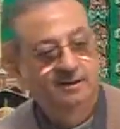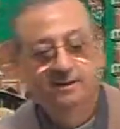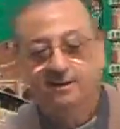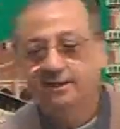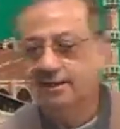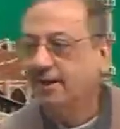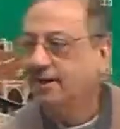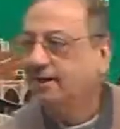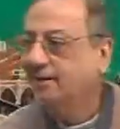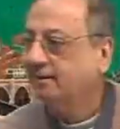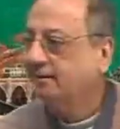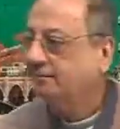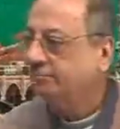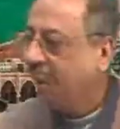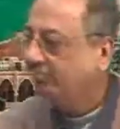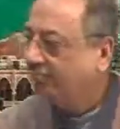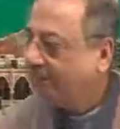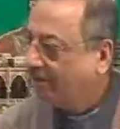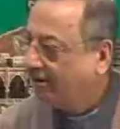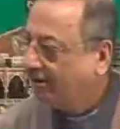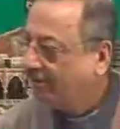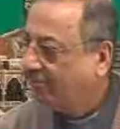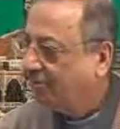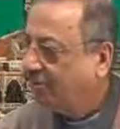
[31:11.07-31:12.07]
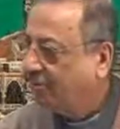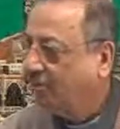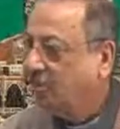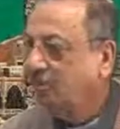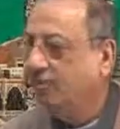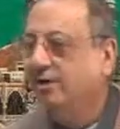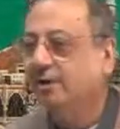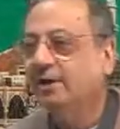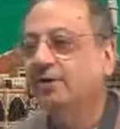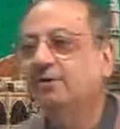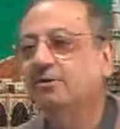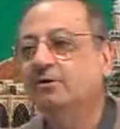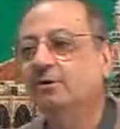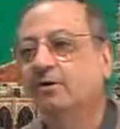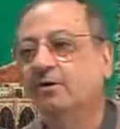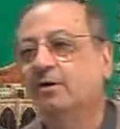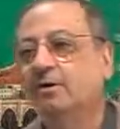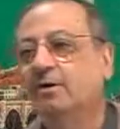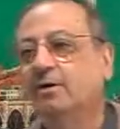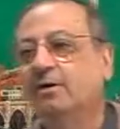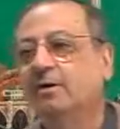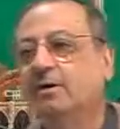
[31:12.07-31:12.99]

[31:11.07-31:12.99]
get firm hold in your,